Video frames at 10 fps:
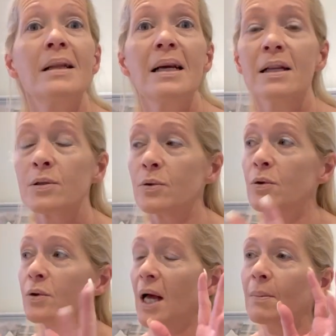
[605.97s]
It's
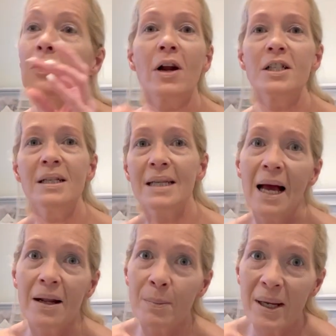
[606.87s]
all come crashing
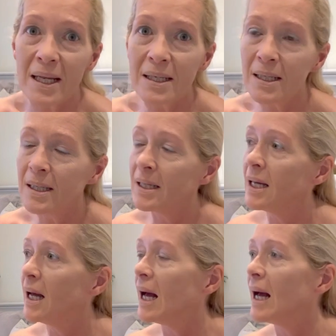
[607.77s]
down a bit,
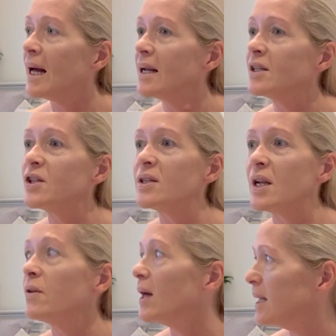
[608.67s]
and I just
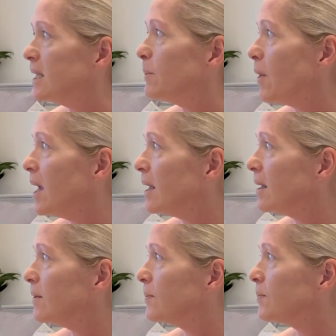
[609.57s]
know that I need a break,
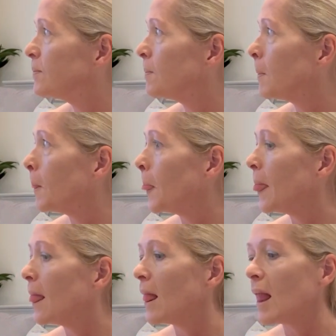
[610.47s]

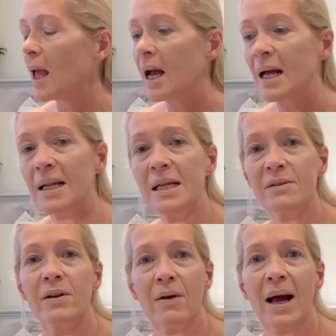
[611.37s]
and I need to
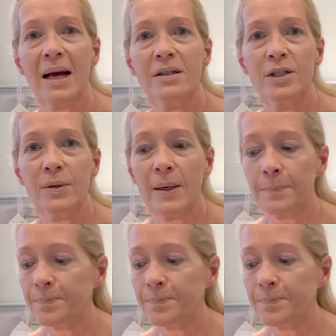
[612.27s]
figure out how to do it.